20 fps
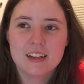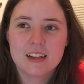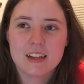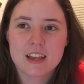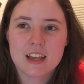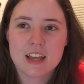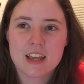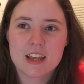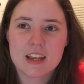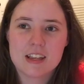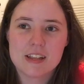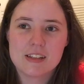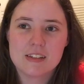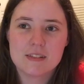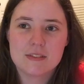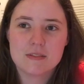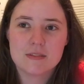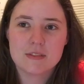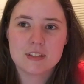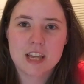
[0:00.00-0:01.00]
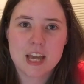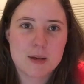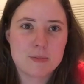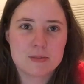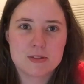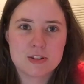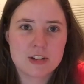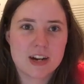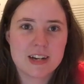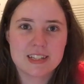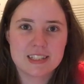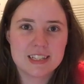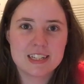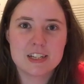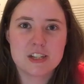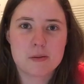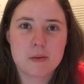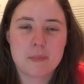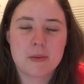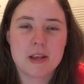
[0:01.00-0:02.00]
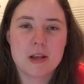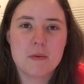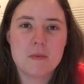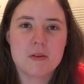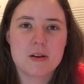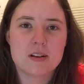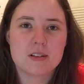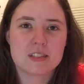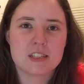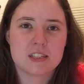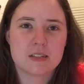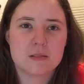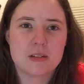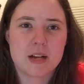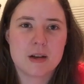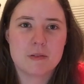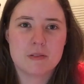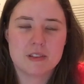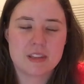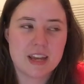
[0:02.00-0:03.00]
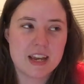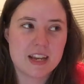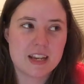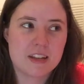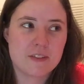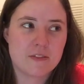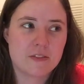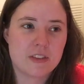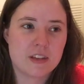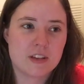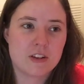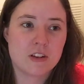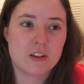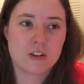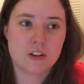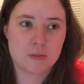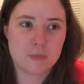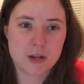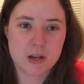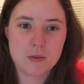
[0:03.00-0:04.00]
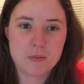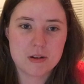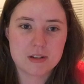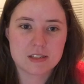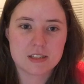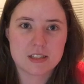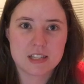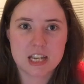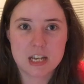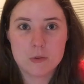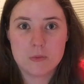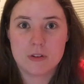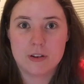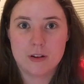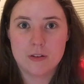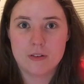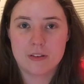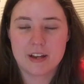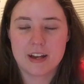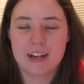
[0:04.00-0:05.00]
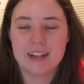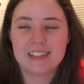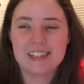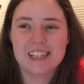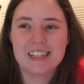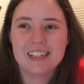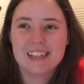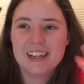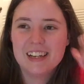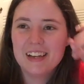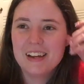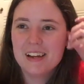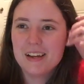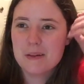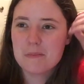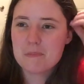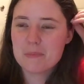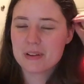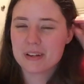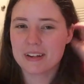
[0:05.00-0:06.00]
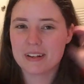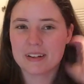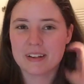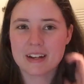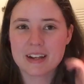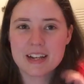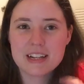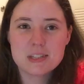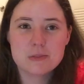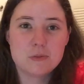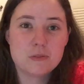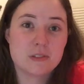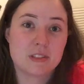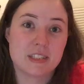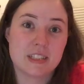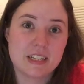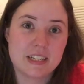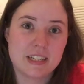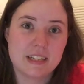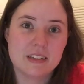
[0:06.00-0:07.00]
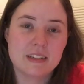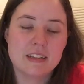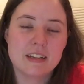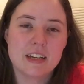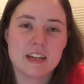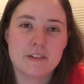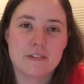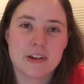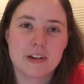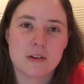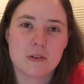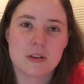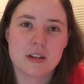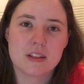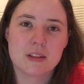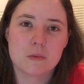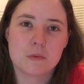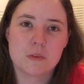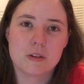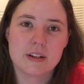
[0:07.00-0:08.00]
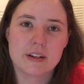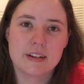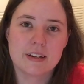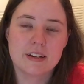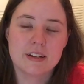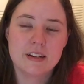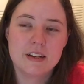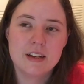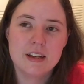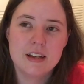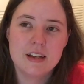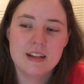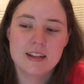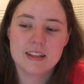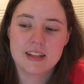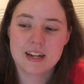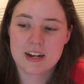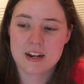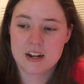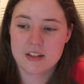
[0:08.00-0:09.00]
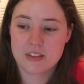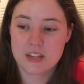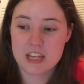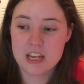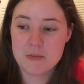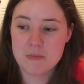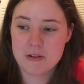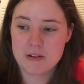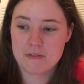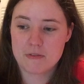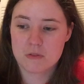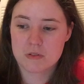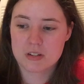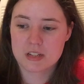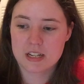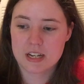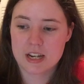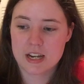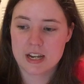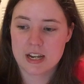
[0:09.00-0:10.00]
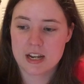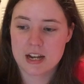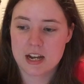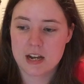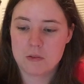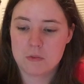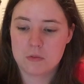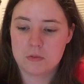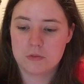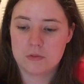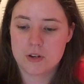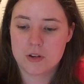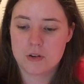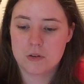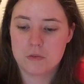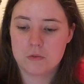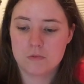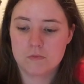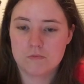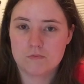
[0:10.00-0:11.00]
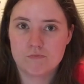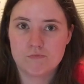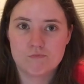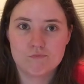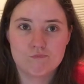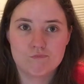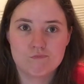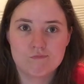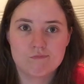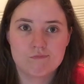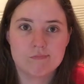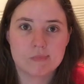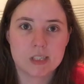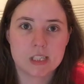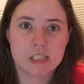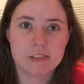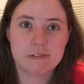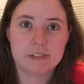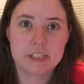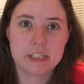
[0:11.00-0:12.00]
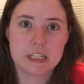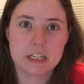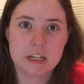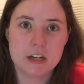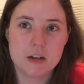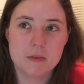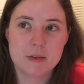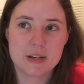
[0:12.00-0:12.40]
he kept trying to send it to my P.O. box, and I would think if they couldn't go to P.O. boxes, he would know that. But I guess we'll see. If I don't get the one that I got the email for today, I will know if it didn't come,